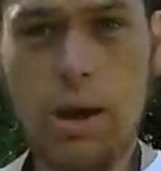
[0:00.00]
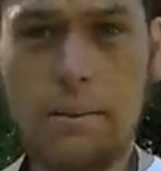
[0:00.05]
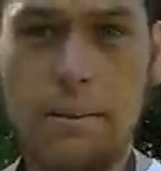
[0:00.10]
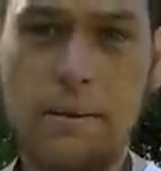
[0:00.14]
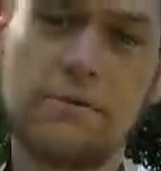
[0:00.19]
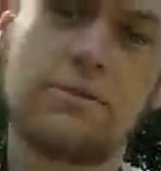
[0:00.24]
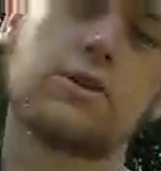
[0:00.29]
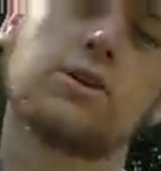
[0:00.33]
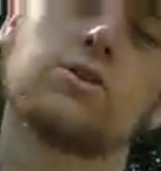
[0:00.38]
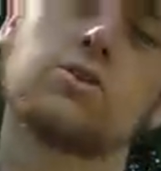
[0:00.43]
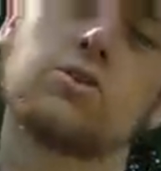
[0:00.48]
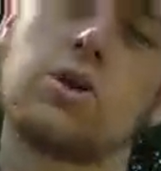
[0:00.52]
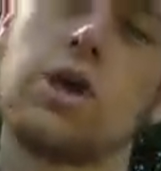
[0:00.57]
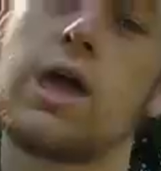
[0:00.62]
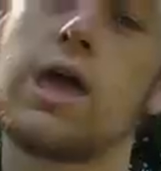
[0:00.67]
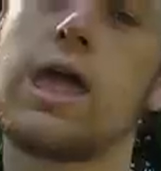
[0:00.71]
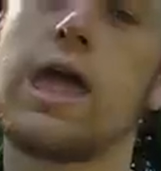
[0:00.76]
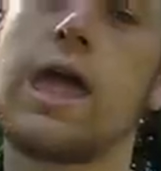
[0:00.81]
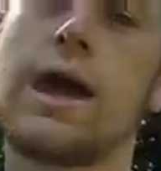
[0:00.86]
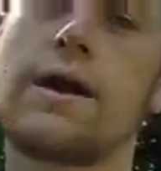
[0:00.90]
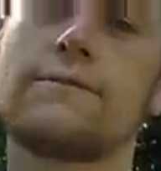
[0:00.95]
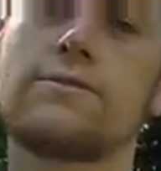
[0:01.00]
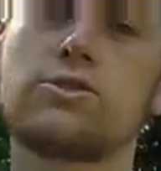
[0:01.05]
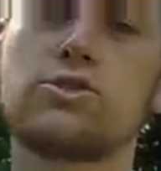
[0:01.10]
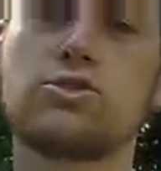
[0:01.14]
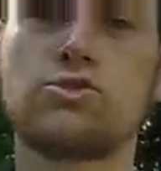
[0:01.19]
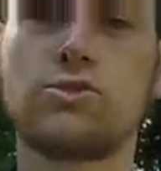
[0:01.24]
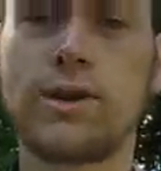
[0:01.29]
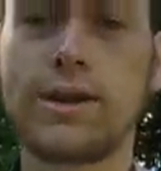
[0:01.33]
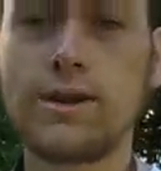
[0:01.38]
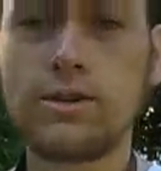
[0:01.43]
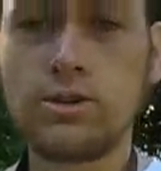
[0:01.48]
But if you have
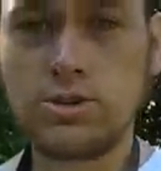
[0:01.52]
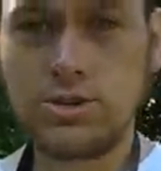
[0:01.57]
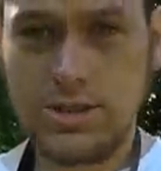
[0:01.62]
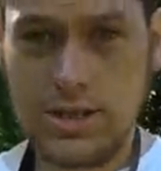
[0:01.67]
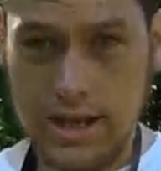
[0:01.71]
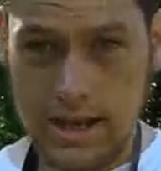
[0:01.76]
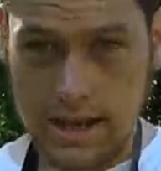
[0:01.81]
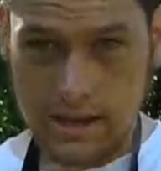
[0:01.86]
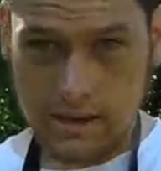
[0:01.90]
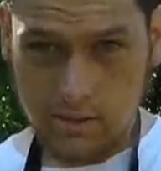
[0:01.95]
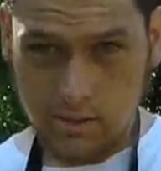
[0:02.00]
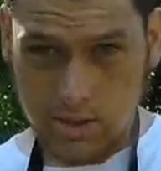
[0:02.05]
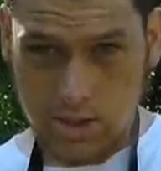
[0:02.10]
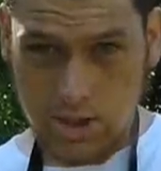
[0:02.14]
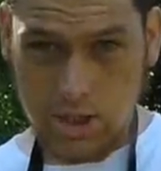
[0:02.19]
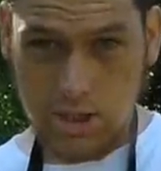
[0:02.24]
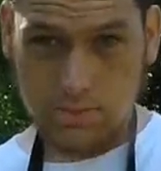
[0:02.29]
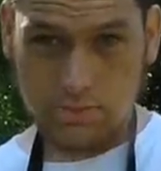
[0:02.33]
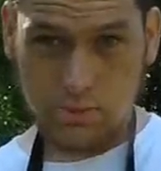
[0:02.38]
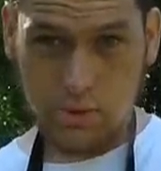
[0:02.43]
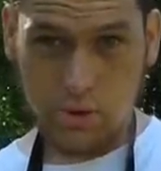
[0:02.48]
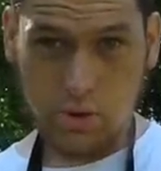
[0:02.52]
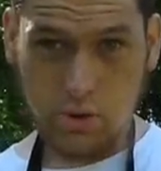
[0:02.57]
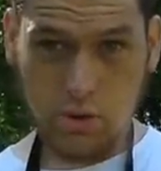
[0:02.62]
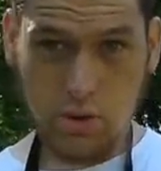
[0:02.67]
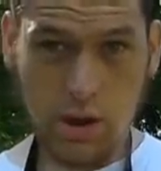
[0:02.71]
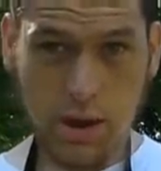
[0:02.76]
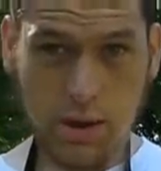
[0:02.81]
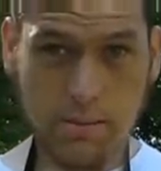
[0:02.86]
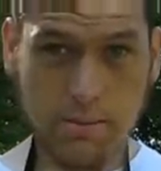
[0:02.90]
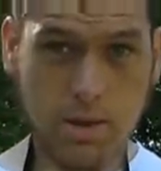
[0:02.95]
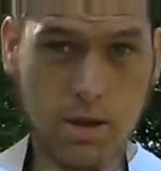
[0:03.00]
Creator 10, which is a
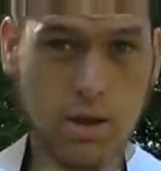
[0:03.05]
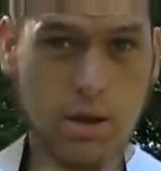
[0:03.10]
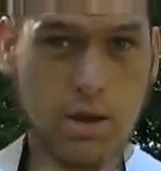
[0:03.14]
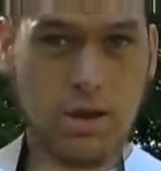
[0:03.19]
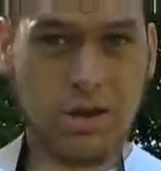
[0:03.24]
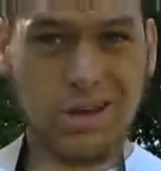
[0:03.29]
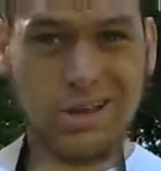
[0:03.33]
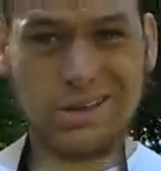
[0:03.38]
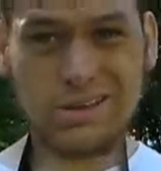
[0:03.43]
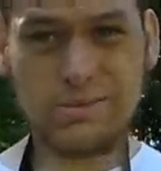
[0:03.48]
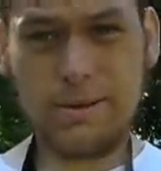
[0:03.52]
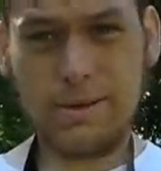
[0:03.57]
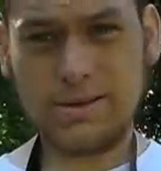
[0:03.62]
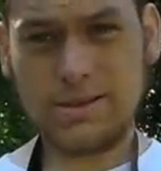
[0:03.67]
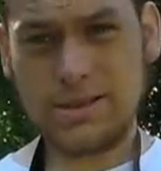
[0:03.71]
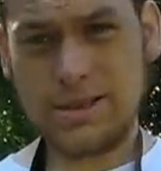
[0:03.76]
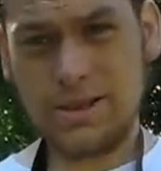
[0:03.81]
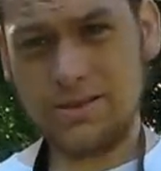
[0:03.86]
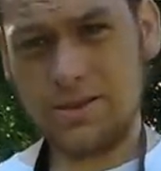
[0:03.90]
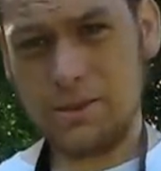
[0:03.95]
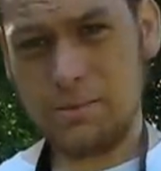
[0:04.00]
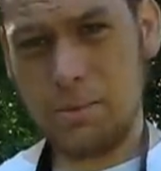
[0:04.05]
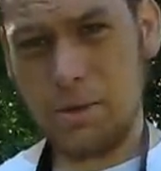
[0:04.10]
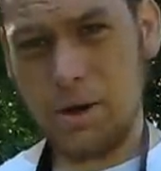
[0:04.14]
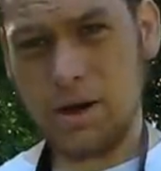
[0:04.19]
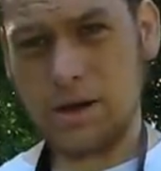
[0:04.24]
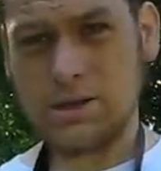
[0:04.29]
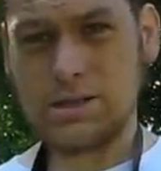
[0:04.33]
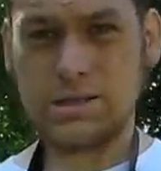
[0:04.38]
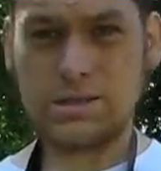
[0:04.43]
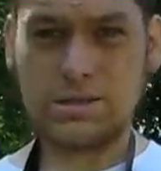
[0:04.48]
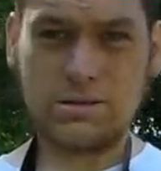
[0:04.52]
program, it's about
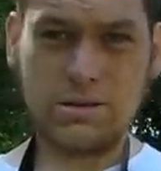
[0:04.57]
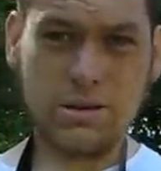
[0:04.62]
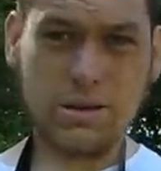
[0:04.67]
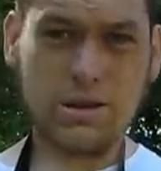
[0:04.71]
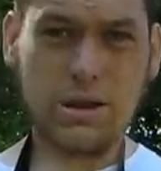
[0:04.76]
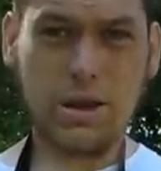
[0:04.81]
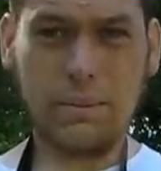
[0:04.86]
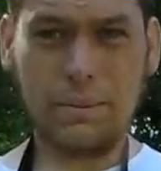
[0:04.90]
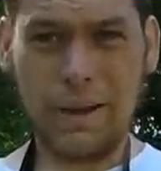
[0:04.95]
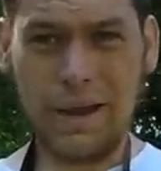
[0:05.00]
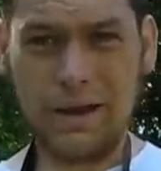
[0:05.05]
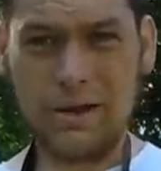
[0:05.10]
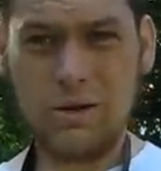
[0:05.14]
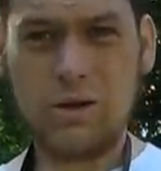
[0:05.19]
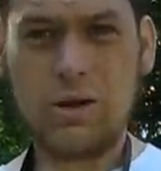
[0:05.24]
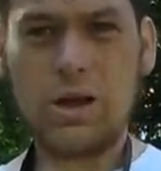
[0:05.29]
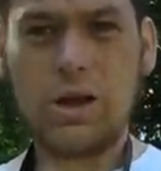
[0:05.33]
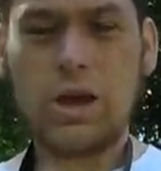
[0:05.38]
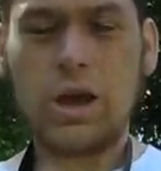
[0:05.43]
$70. About.